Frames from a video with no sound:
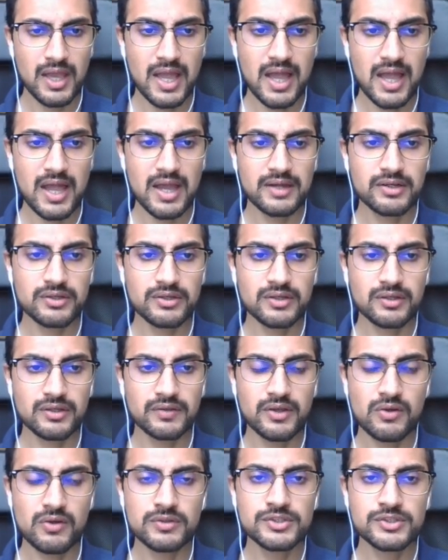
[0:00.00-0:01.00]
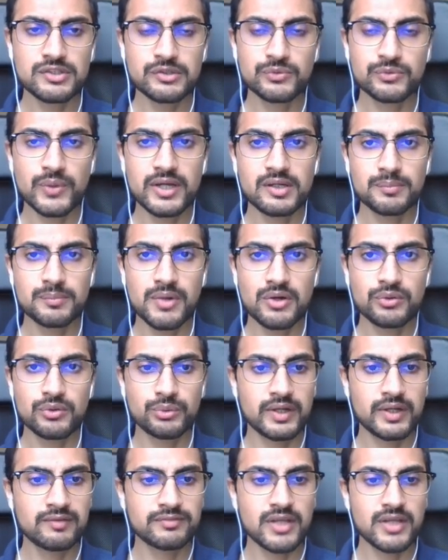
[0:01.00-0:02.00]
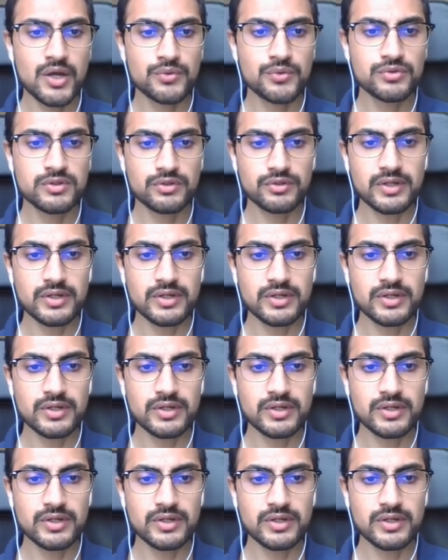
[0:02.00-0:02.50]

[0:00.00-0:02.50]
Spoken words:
And they also require about 12,000